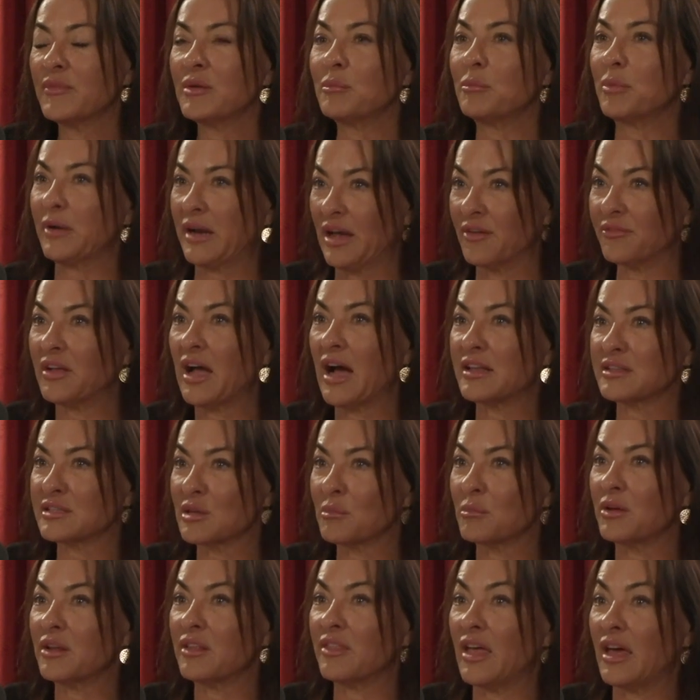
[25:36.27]
but I've got
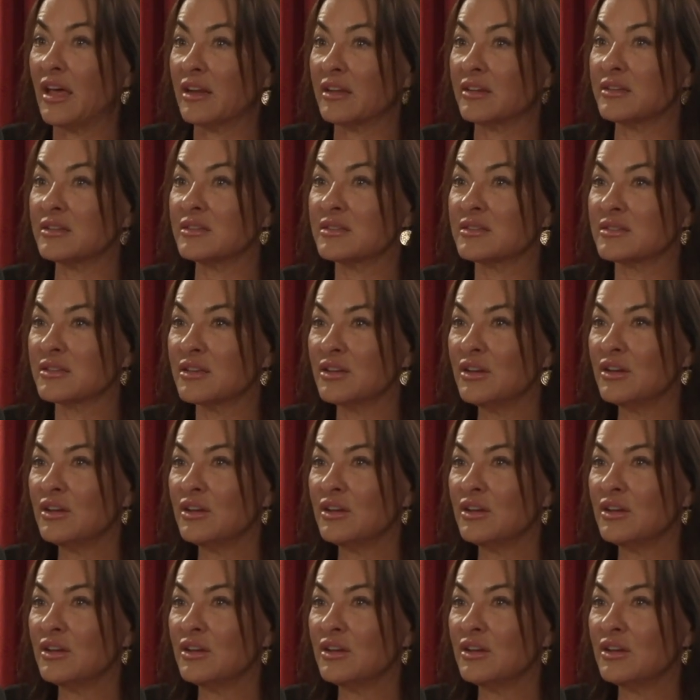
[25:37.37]
somebody that is.